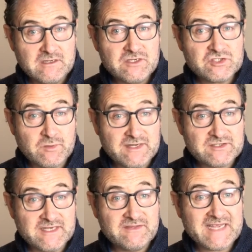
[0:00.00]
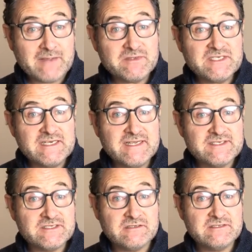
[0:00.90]
Someone else said, the Aberdeen
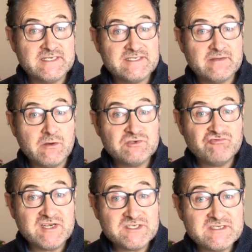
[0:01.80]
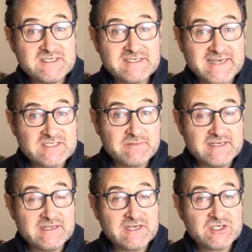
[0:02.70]
incident is the most recent schism
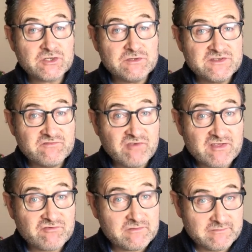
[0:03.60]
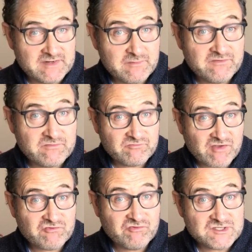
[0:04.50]
in Exclusive Brethren, Plymouth
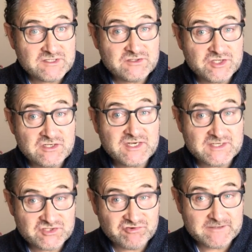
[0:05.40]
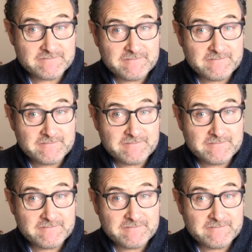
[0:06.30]
Brethren Christian Church history,